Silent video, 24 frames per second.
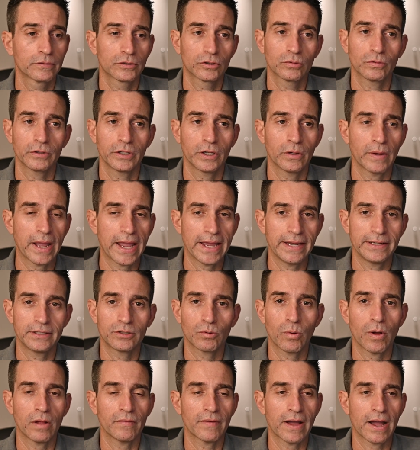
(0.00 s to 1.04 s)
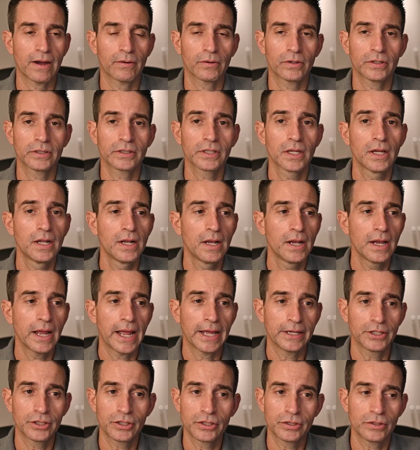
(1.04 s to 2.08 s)
8, 12 hours,
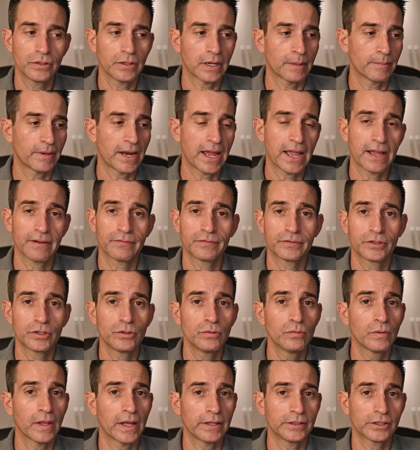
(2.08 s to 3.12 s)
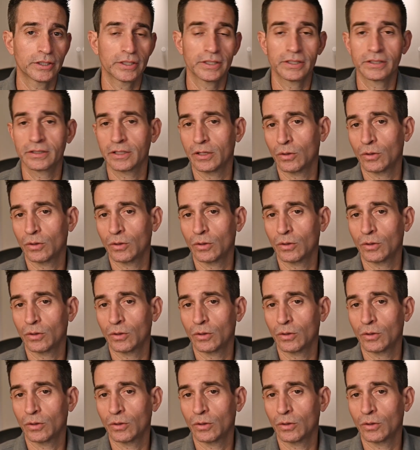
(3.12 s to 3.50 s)
and I'm going to have two lenses,